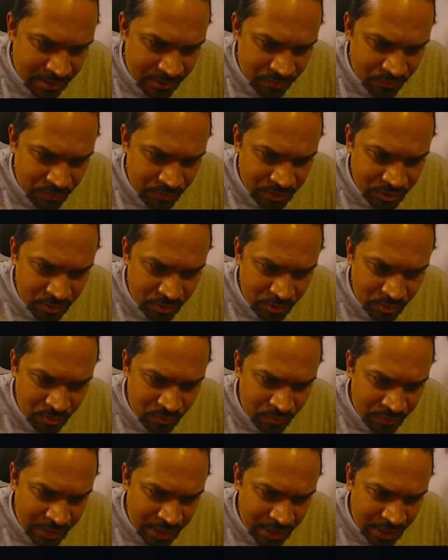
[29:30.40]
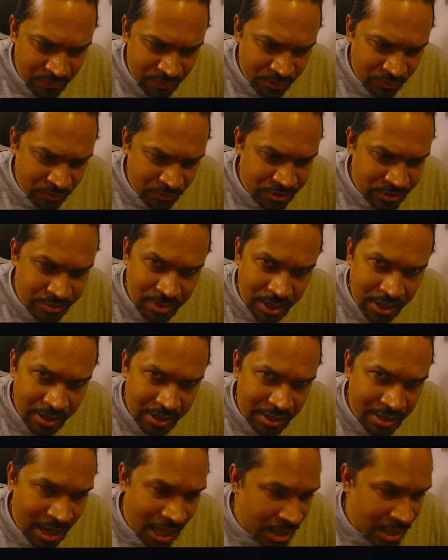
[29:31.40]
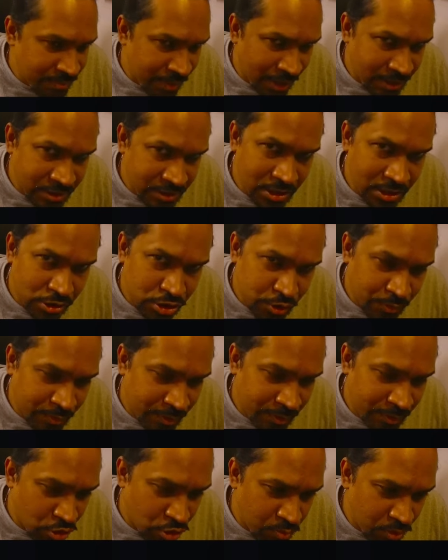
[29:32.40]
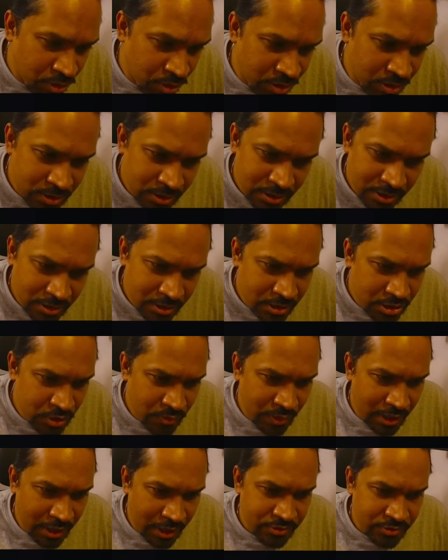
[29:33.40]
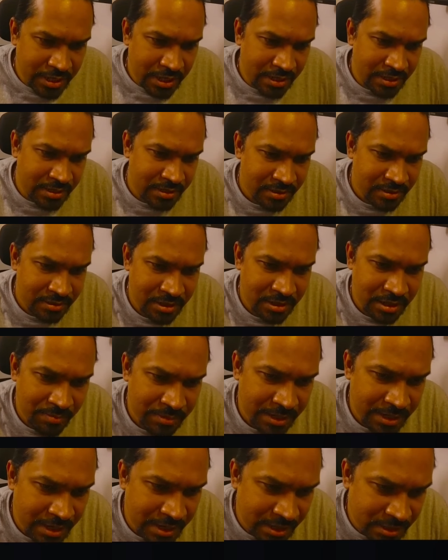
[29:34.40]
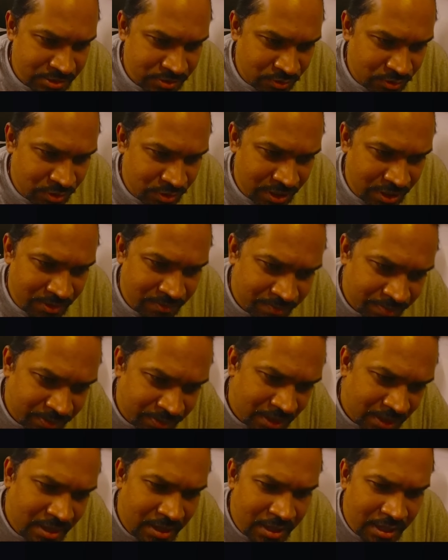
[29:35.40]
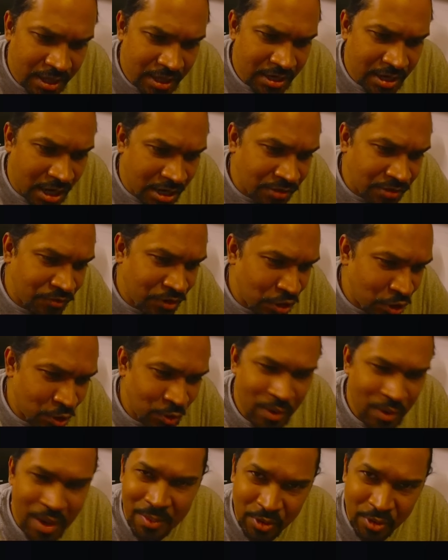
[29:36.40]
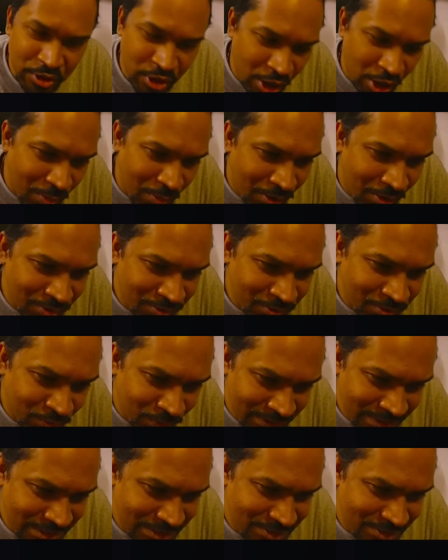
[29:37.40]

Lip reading: with a question mark in IPython or Jupyter Notebook, you will actually get the complete details over here. In another video, I'm going to talk about what this